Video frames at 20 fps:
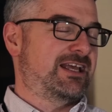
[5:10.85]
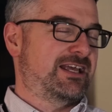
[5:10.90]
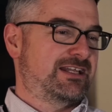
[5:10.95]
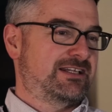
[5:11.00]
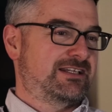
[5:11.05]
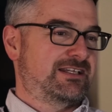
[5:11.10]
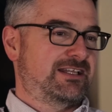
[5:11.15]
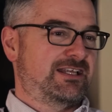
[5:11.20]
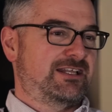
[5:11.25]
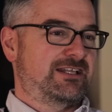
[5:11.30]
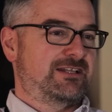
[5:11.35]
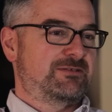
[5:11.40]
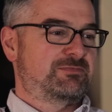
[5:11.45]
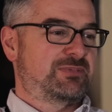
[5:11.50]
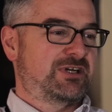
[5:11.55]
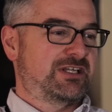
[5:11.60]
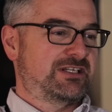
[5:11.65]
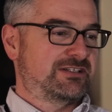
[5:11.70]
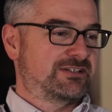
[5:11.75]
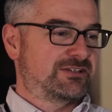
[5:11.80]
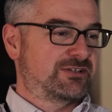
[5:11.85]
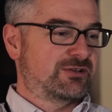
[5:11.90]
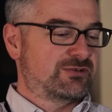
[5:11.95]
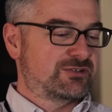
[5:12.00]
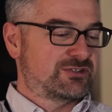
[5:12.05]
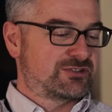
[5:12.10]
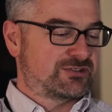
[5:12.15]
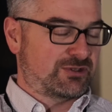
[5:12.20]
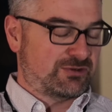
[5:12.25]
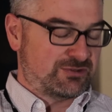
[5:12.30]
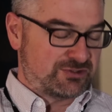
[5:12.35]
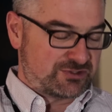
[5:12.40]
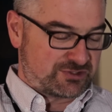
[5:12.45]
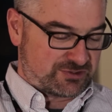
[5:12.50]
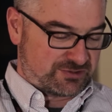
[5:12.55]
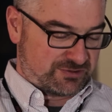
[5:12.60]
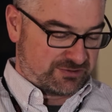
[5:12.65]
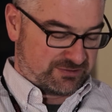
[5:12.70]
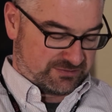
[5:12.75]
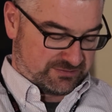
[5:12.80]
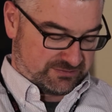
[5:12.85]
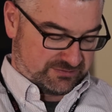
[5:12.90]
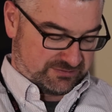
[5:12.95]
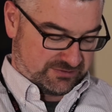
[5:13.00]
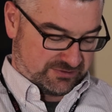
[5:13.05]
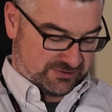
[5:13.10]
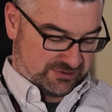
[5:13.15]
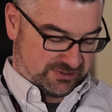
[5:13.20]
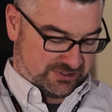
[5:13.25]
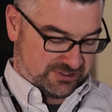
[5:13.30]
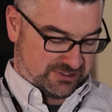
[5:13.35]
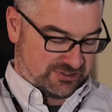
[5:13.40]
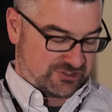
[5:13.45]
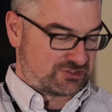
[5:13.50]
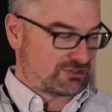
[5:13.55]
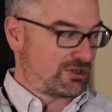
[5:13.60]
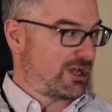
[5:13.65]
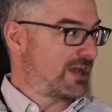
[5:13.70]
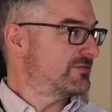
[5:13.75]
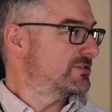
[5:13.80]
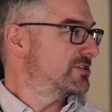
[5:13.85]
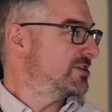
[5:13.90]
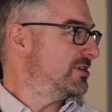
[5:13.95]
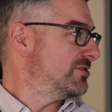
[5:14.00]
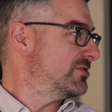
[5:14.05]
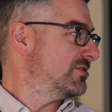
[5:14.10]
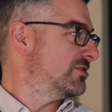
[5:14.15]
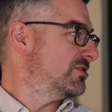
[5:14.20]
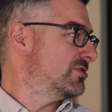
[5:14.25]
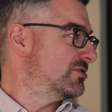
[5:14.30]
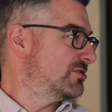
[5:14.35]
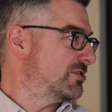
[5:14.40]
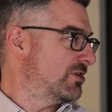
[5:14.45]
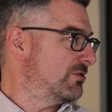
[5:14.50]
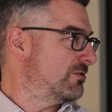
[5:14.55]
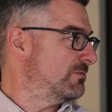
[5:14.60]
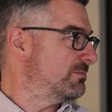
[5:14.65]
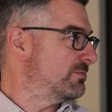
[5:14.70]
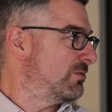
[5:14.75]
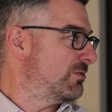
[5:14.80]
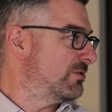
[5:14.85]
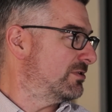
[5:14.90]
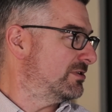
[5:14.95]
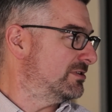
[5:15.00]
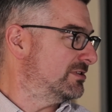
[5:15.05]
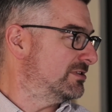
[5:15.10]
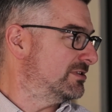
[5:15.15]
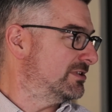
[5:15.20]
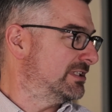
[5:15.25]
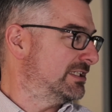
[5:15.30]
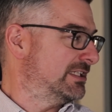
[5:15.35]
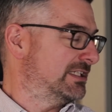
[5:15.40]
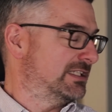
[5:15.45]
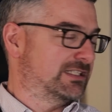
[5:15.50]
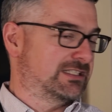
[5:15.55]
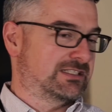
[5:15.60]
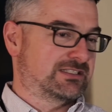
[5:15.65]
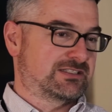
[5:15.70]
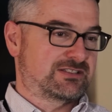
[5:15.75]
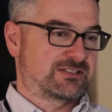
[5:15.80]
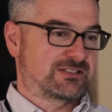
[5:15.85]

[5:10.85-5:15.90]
And, and, but those those soft skills are so important. Yeah, oh yeah.